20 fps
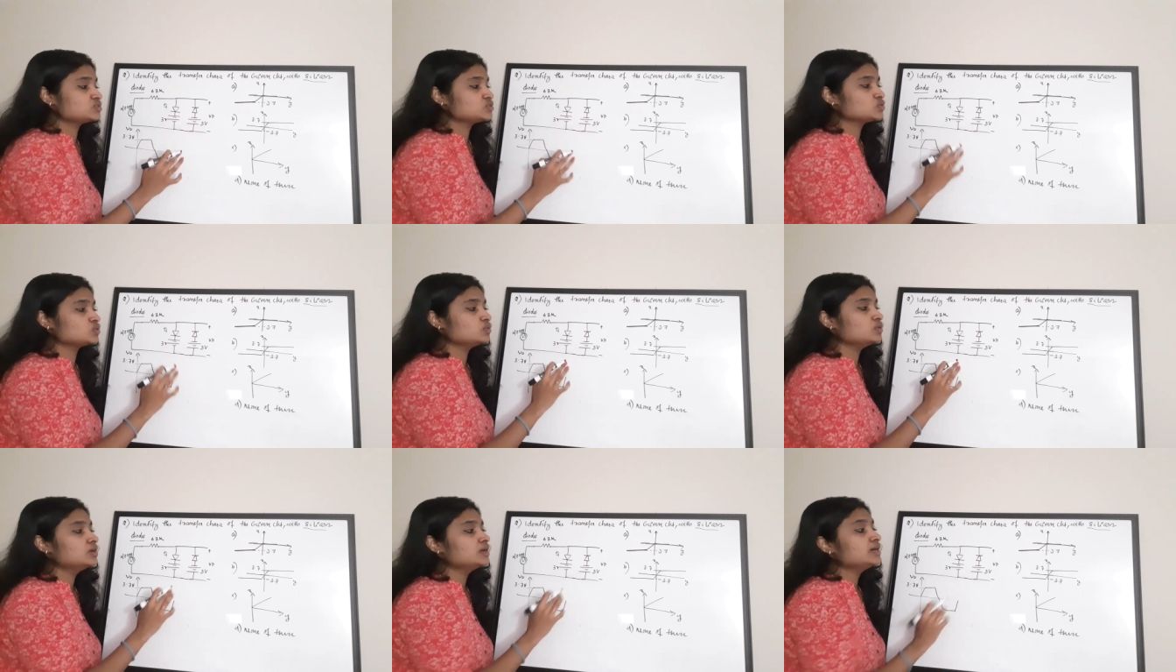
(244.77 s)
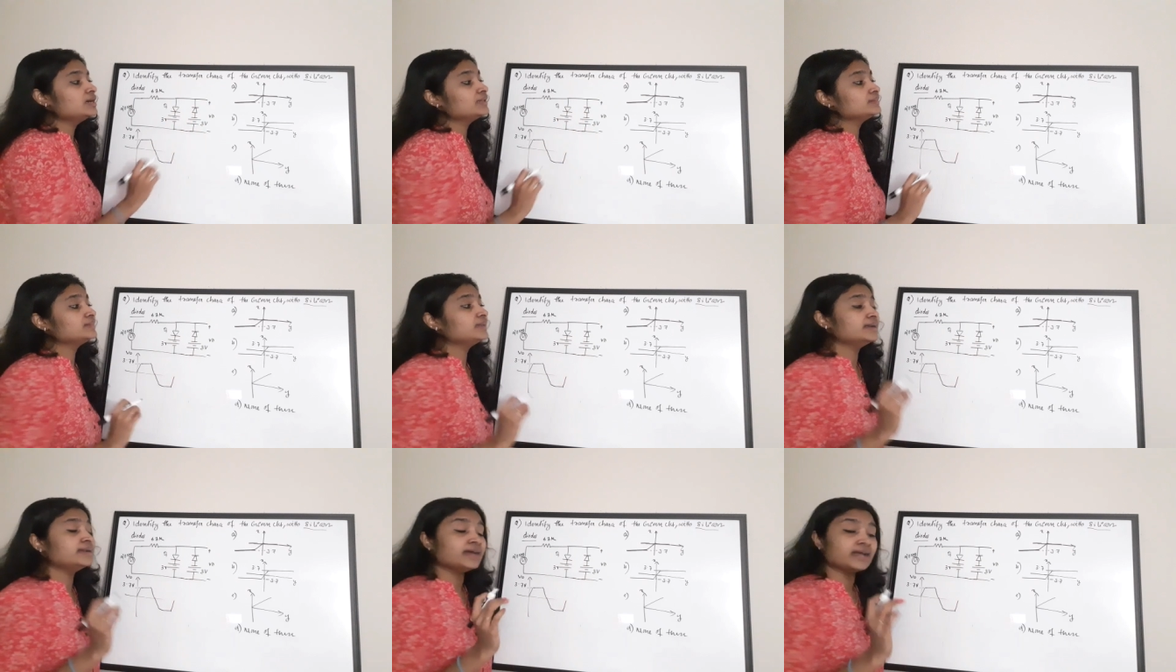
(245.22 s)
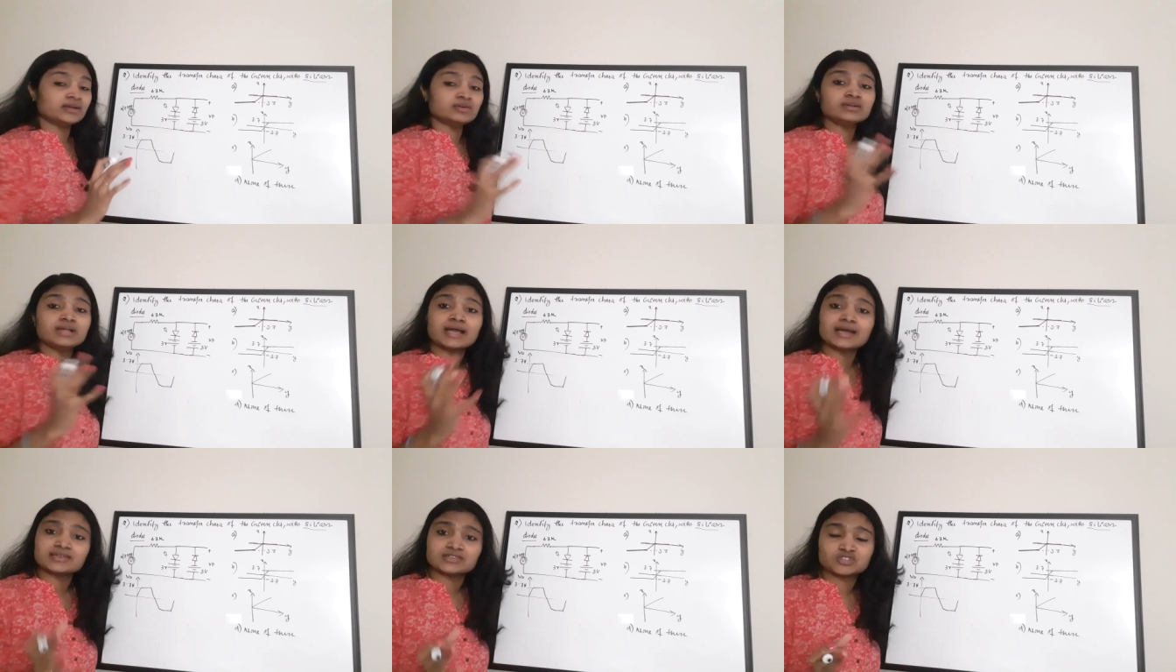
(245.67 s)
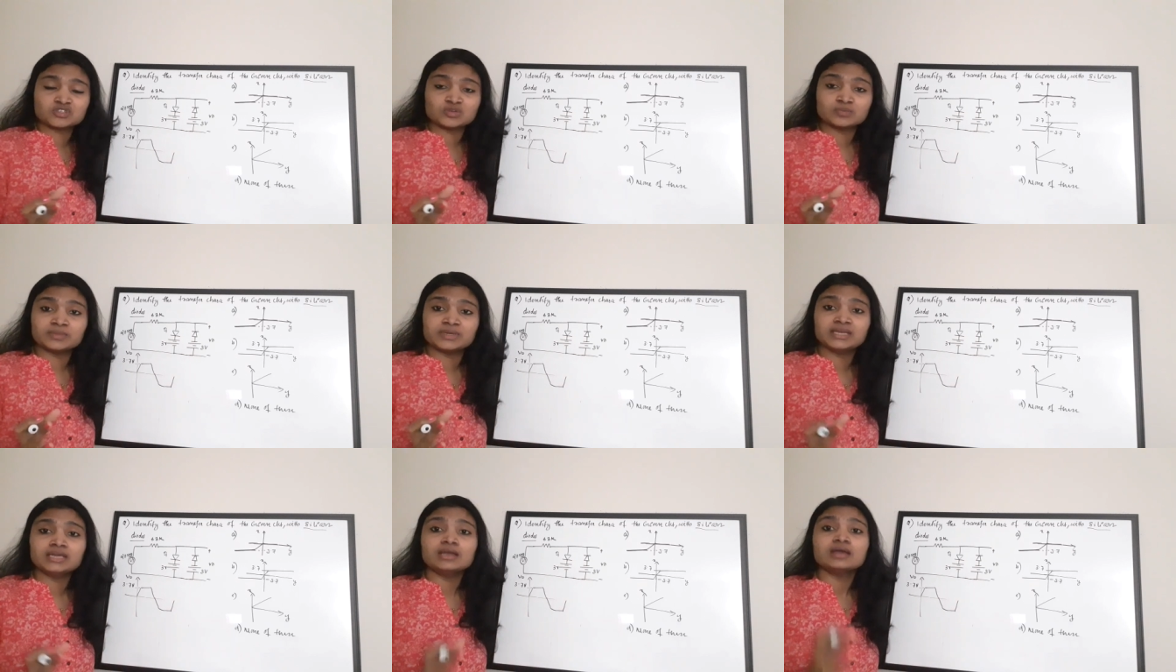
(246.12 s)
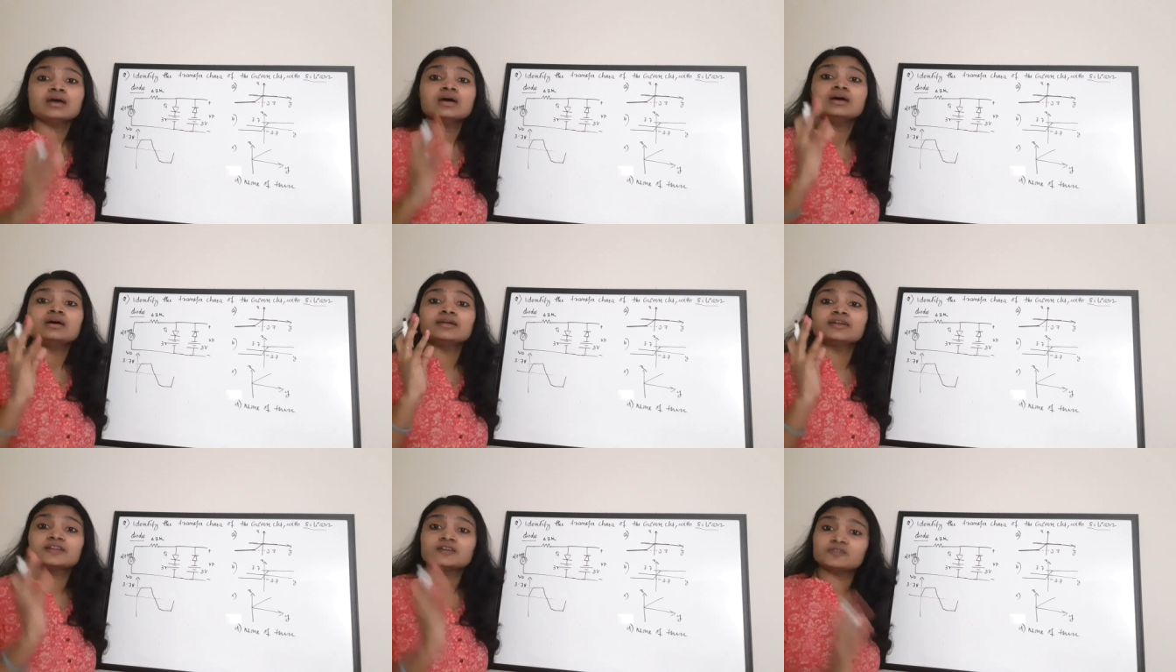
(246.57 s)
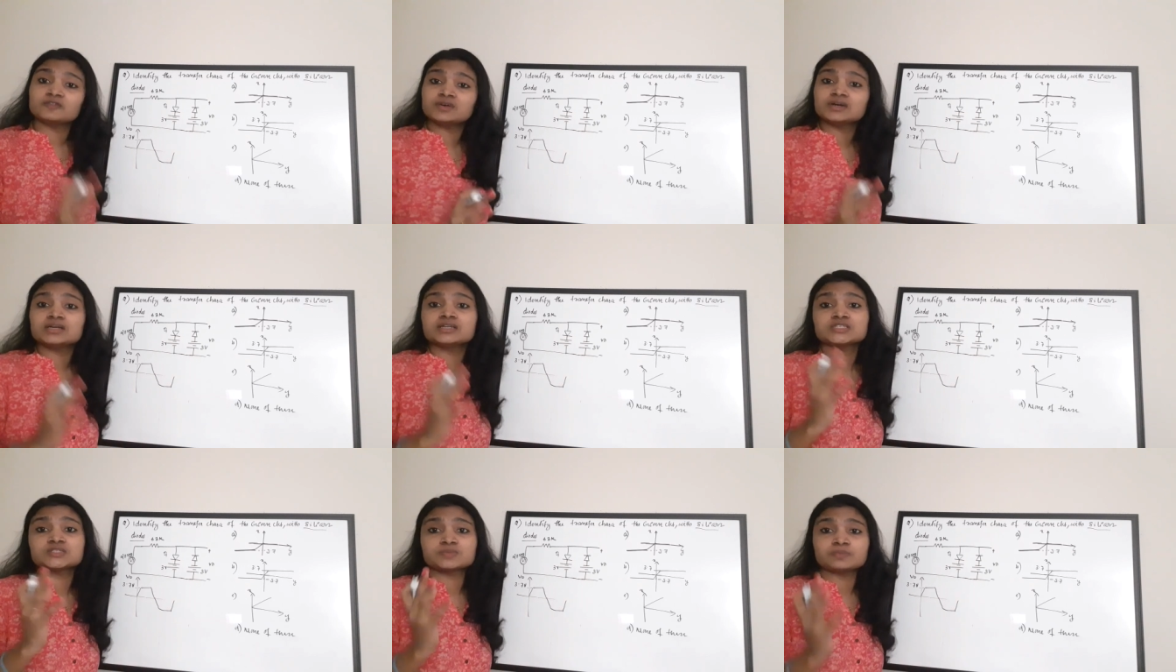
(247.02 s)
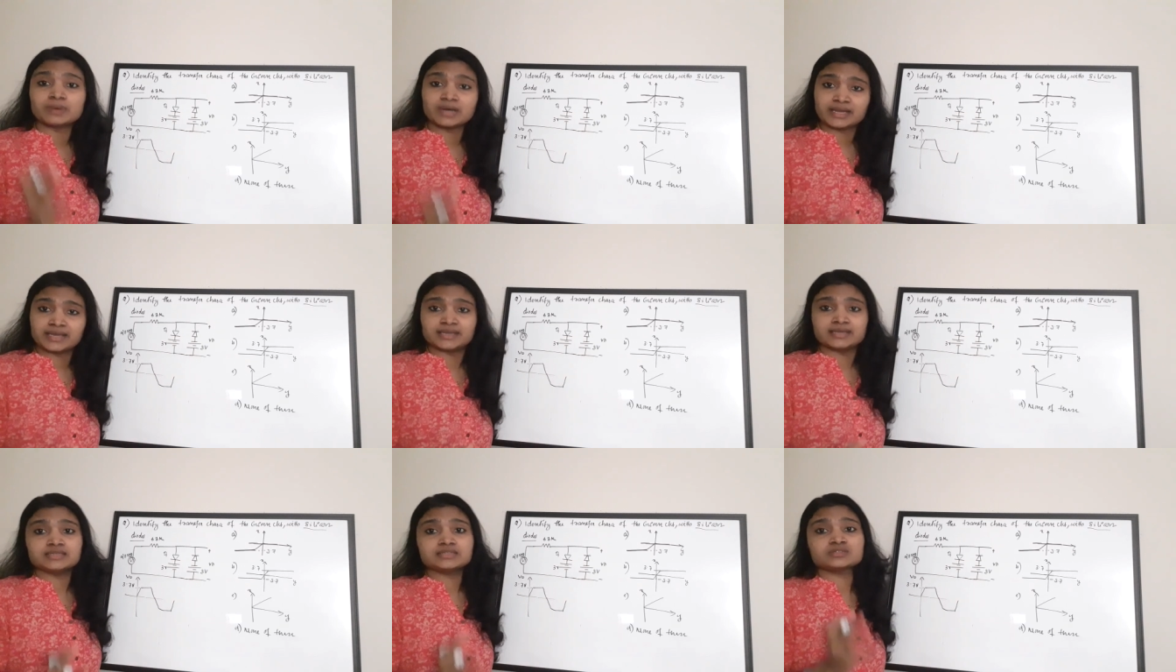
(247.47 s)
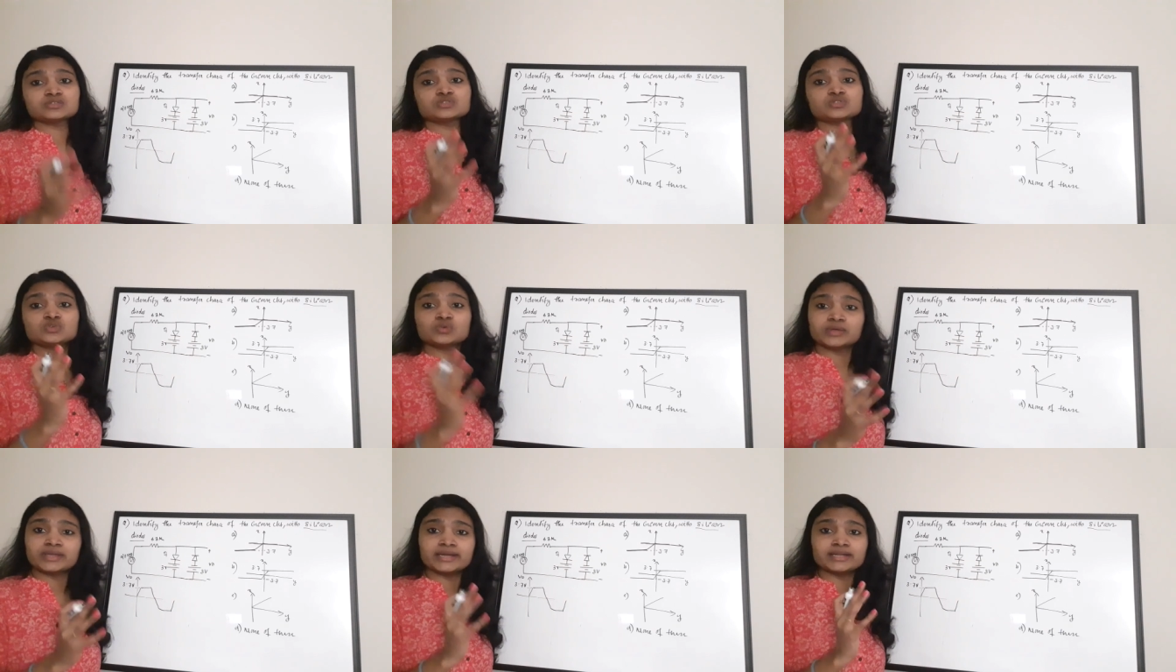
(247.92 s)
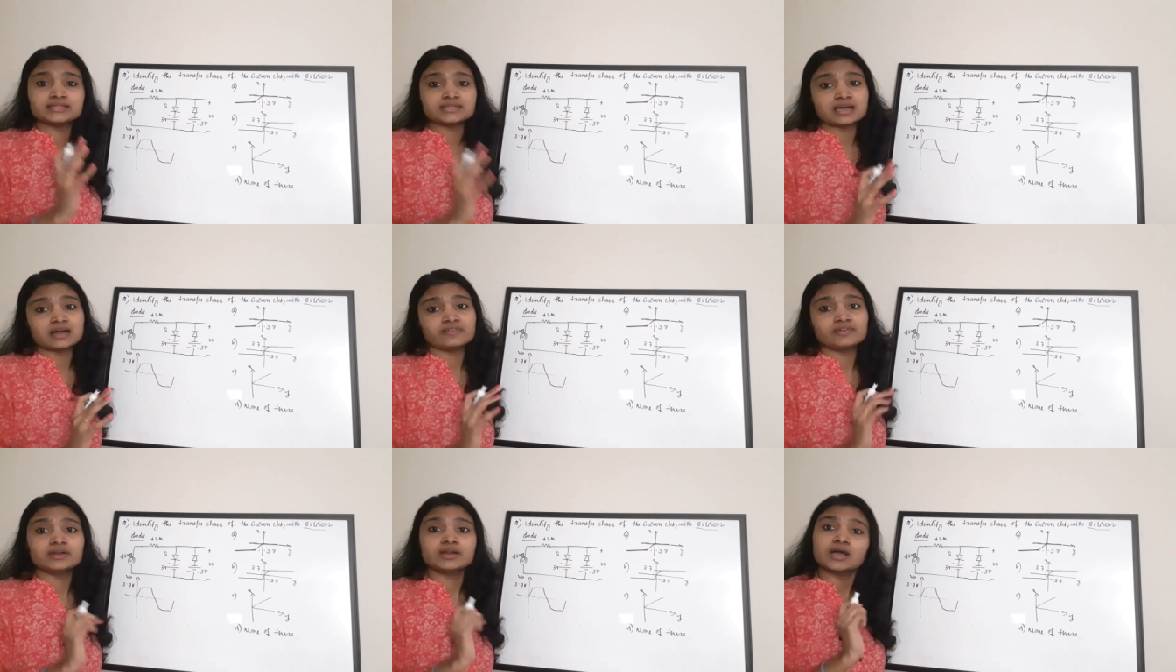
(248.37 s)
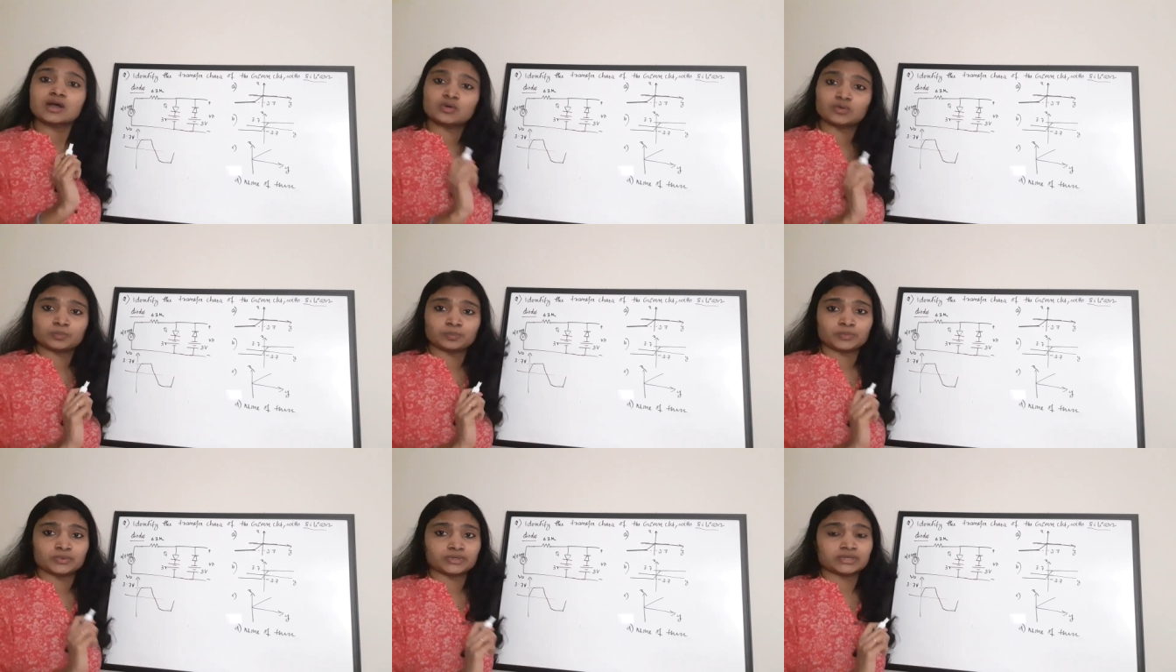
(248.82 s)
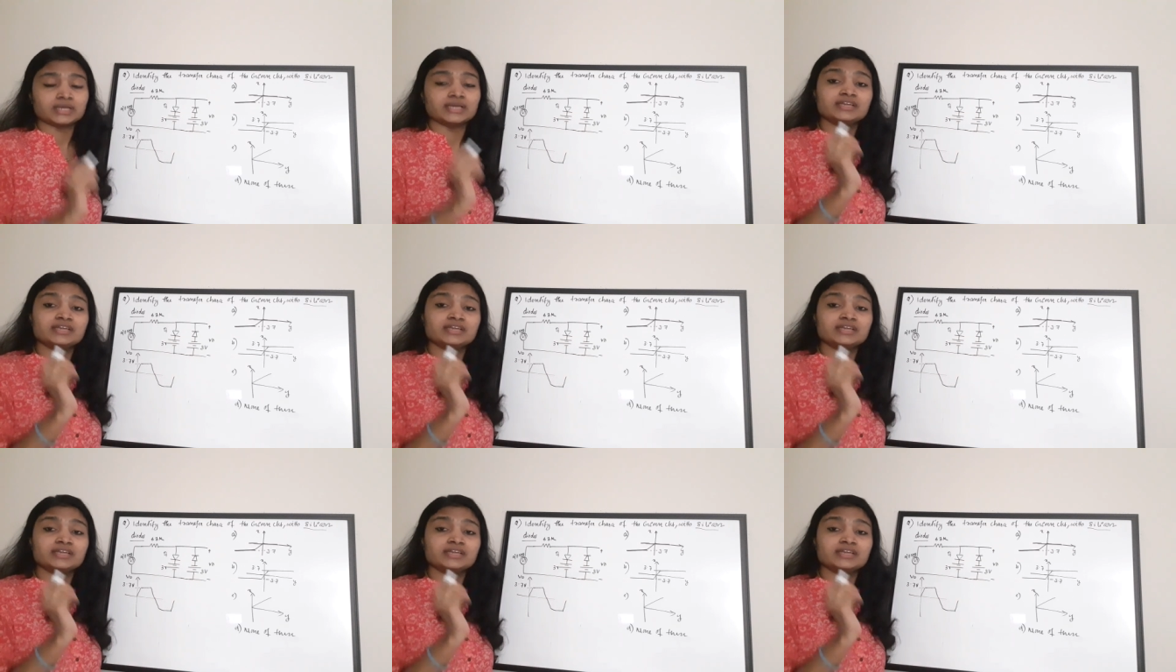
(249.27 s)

So, the diode has to be reverse biased to get our output.